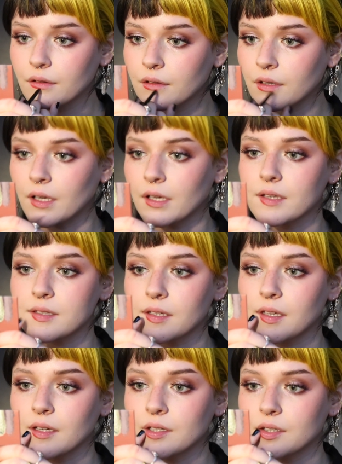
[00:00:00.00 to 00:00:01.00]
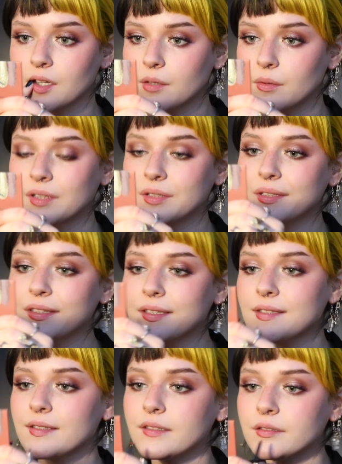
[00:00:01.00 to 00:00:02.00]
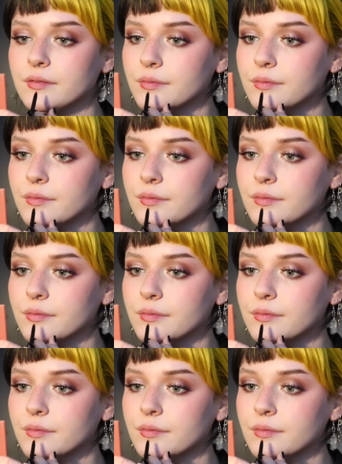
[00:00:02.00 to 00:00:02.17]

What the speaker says: yeah, I guess I can't talk while doing this, huh?